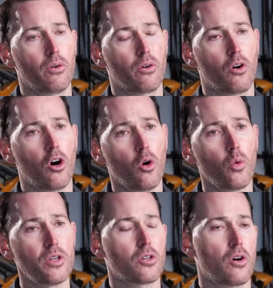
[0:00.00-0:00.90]
are
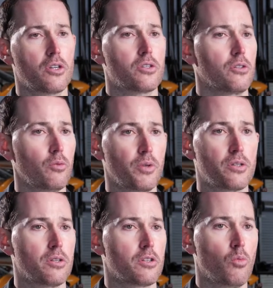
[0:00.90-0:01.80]
always costing your
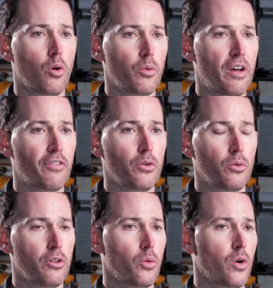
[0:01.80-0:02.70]
business more revenue
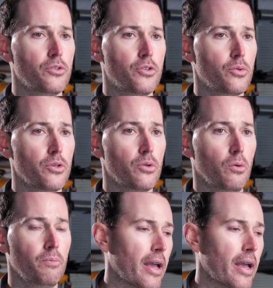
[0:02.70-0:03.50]
than the ones you do.